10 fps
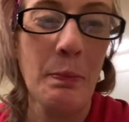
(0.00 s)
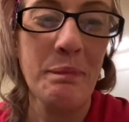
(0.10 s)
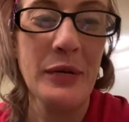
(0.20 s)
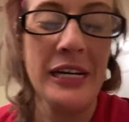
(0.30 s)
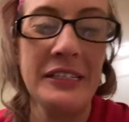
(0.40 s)

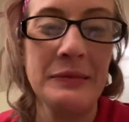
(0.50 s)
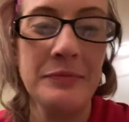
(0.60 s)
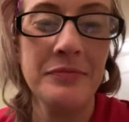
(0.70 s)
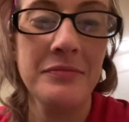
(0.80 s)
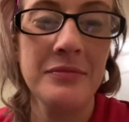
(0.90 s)
but,
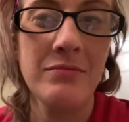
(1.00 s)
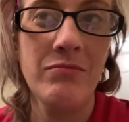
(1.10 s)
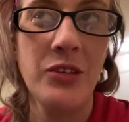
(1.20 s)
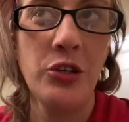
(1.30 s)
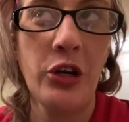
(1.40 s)

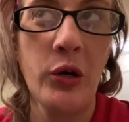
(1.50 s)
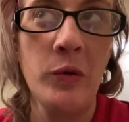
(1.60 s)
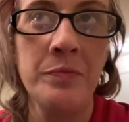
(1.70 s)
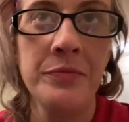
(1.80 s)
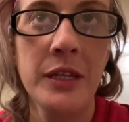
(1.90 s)
you
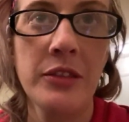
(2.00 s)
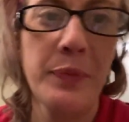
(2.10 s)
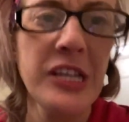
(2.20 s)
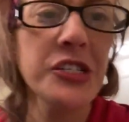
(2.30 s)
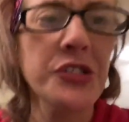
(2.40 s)
know, the
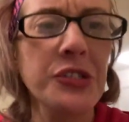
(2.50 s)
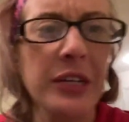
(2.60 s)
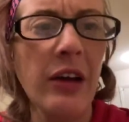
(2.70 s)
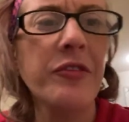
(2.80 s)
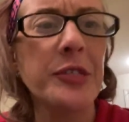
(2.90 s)
patients look
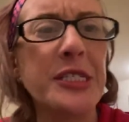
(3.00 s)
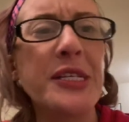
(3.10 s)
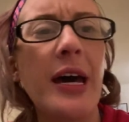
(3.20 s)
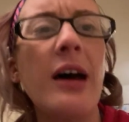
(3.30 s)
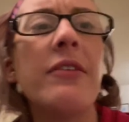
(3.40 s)
out for the
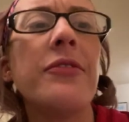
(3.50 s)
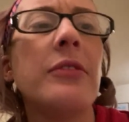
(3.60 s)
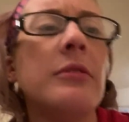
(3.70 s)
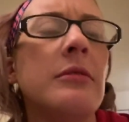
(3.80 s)
staff.